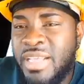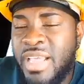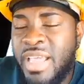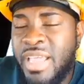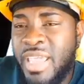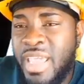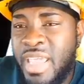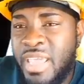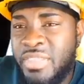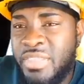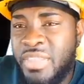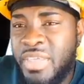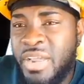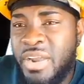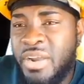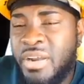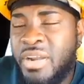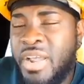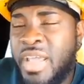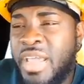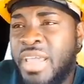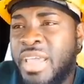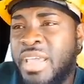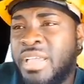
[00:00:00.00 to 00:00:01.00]
I get
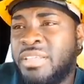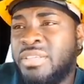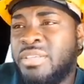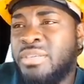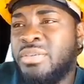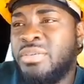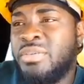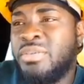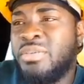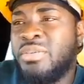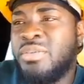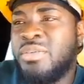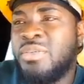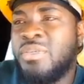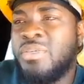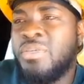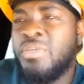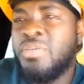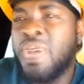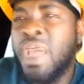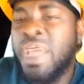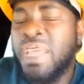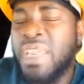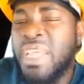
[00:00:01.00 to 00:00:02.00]
there, I get to
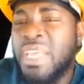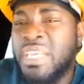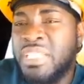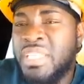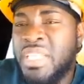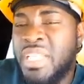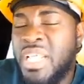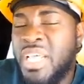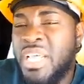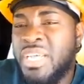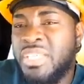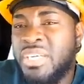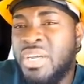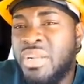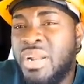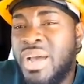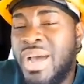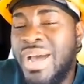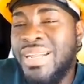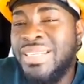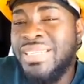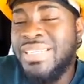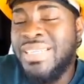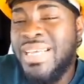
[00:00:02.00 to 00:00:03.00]
my destination
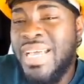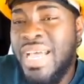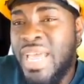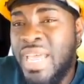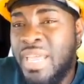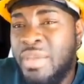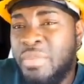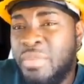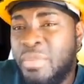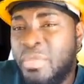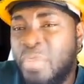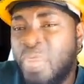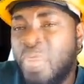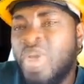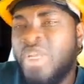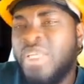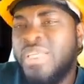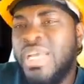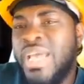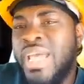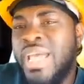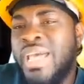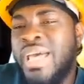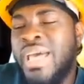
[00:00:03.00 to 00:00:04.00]
on time,
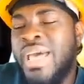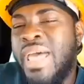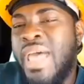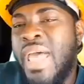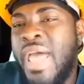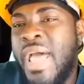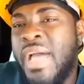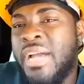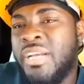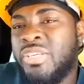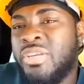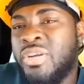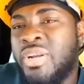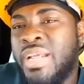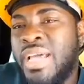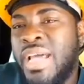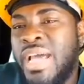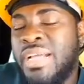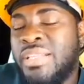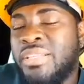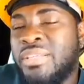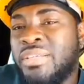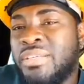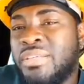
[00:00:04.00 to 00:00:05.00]
which I, I actually
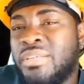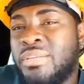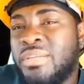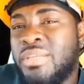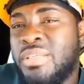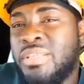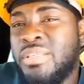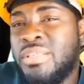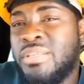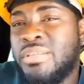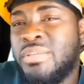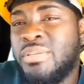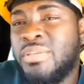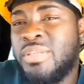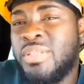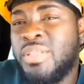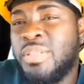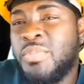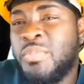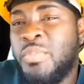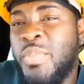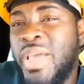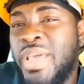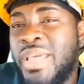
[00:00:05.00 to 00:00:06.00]
had to
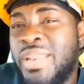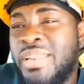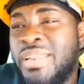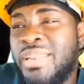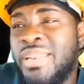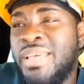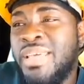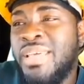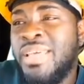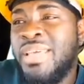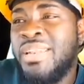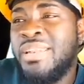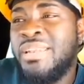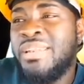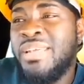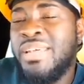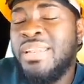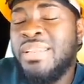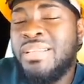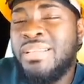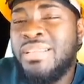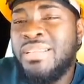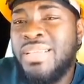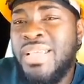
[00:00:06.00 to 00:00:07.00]
spend
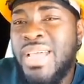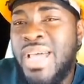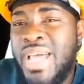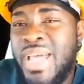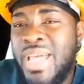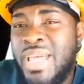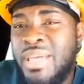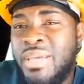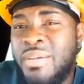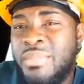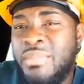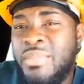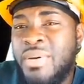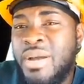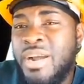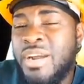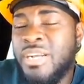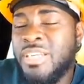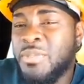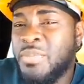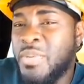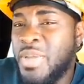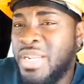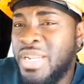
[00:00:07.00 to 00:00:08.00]
the time
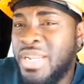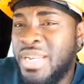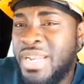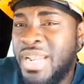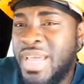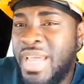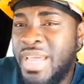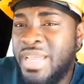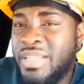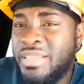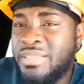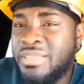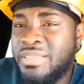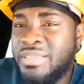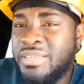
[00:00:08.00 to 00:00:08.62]
or spend the night,